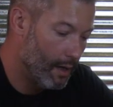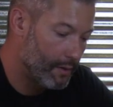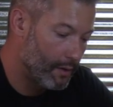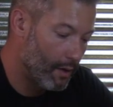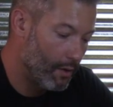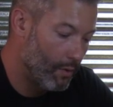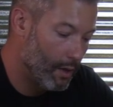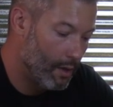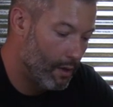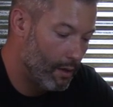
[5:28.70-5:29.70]
so
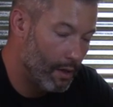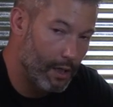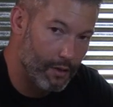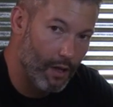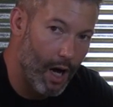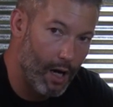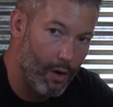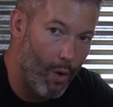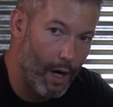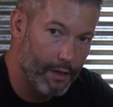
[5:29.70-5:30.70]
it's not
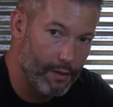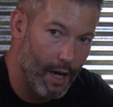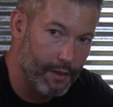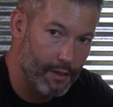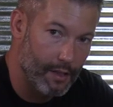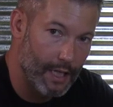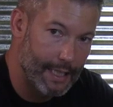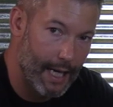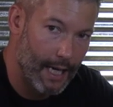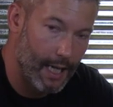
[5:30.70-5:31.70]
quite as nice as a
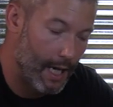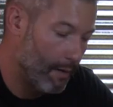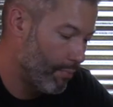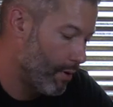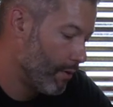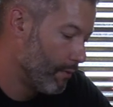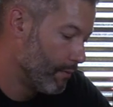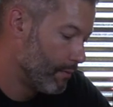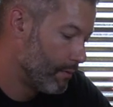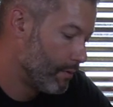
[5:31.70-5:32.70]
dedicated
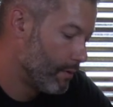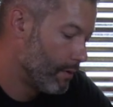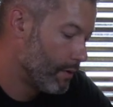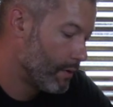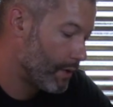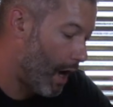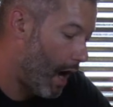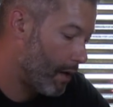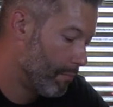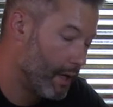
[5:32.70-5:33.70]
prone
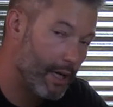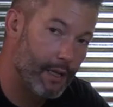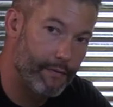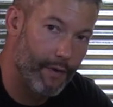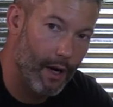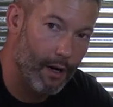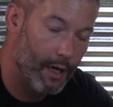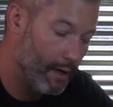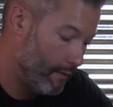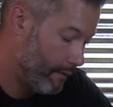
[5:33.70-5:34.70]
stock, but it is
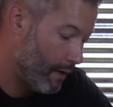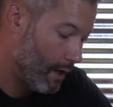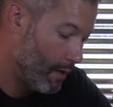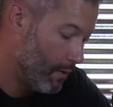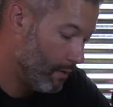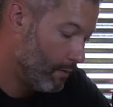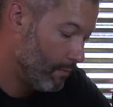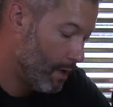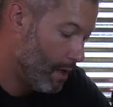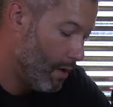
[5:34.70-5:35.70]
very, very
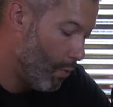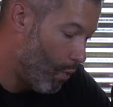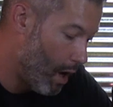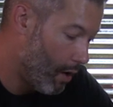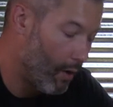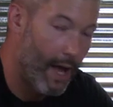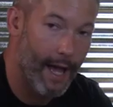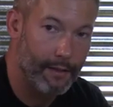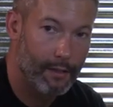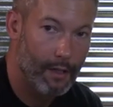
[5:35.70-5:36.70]
well
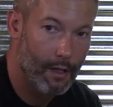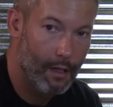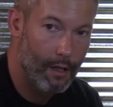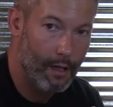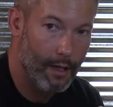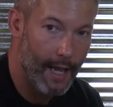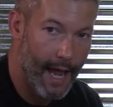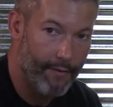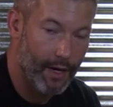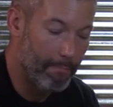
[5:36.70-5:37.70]
at
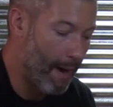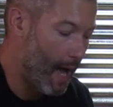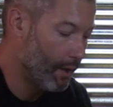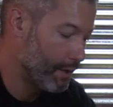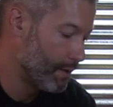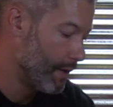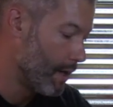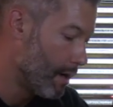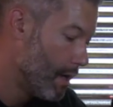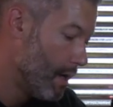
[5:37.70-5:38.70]
having a balance
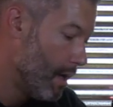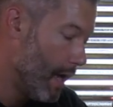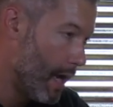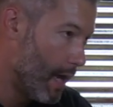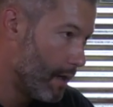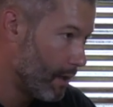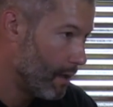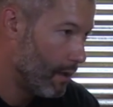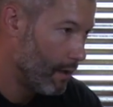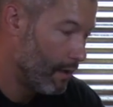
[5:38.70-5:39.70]
there. And
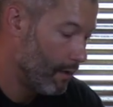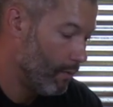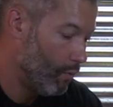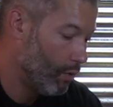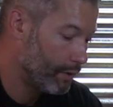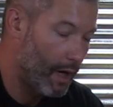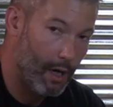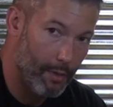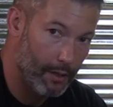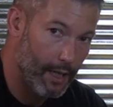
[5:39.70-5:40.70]
we'll
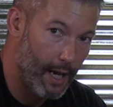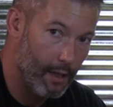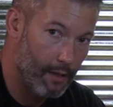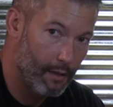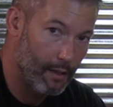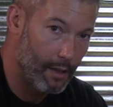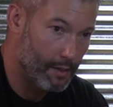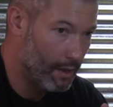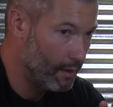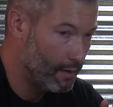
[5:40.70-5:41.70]
talk about that
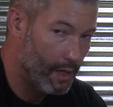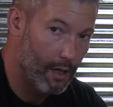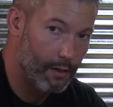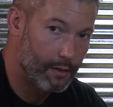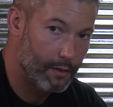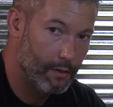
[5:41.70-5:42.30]
because it's going to